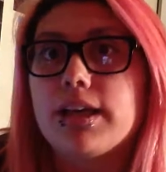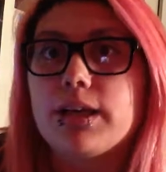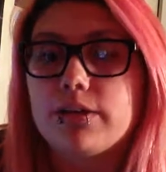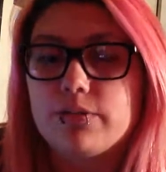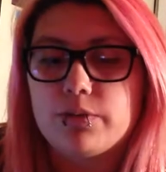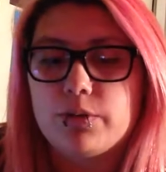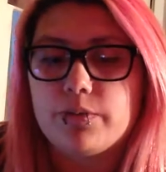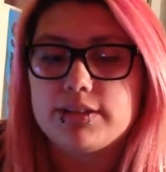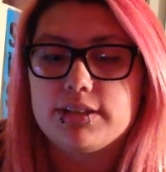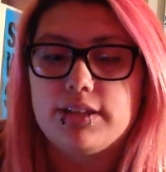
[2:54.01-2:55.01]
and for the
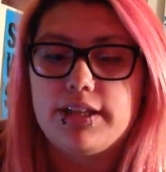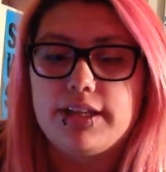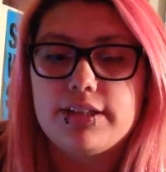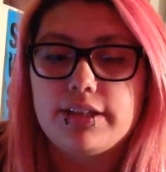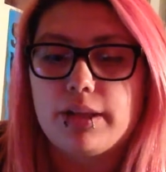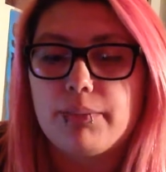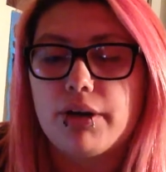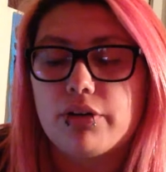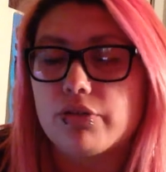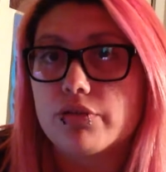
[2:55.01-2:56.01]
rest of the day until I
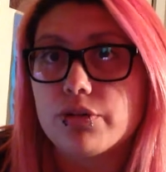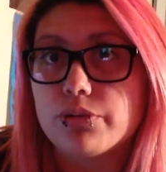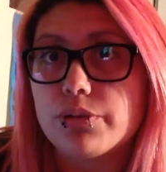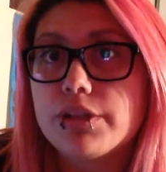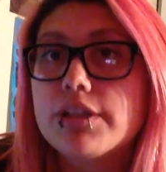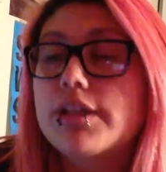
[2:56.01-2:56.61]
bought her food.